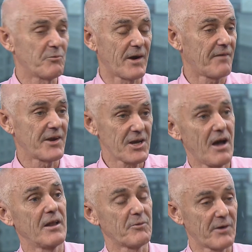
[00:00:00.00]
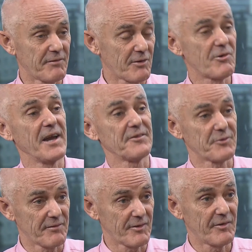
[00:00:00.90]
we're every colour, we're every race,
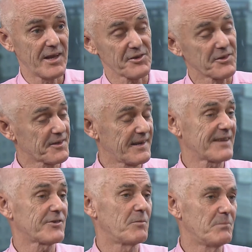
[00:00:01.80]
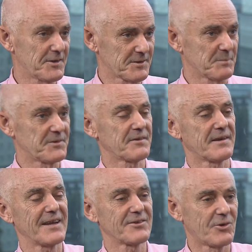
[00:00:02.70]
we're every religion. There's an XR Muslims, there's
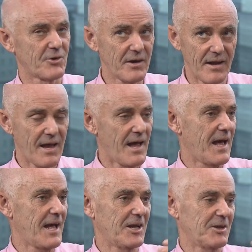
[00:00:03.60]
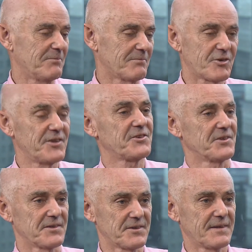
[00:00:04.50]
an XR
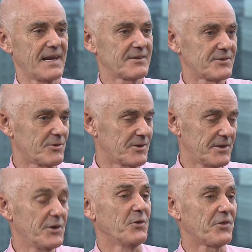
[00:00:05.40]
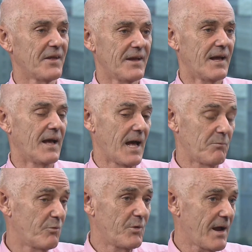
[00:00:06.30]
Christians, there's an XR youth.
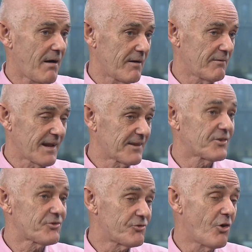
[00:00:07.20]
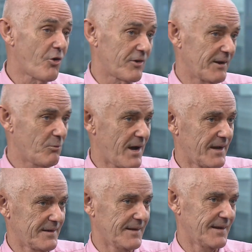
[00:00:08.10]
We are extraordinarily
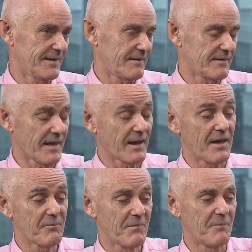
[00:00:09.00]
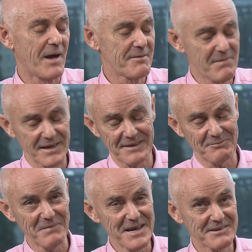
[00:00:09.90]
wide in our thing. And
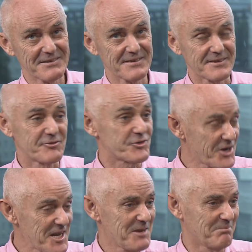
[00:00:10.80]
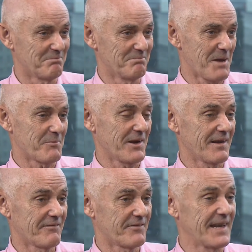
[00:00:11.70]
my dream memory
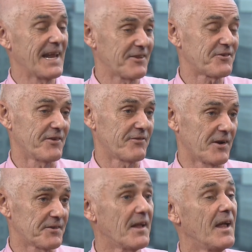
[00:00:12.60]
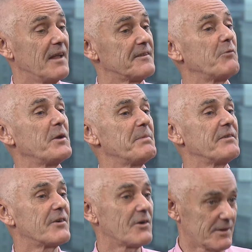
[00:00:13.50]
in history for us is that we'd be
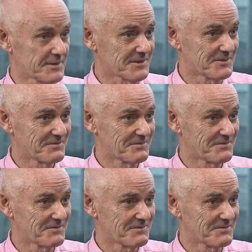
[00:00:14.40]
forgotten,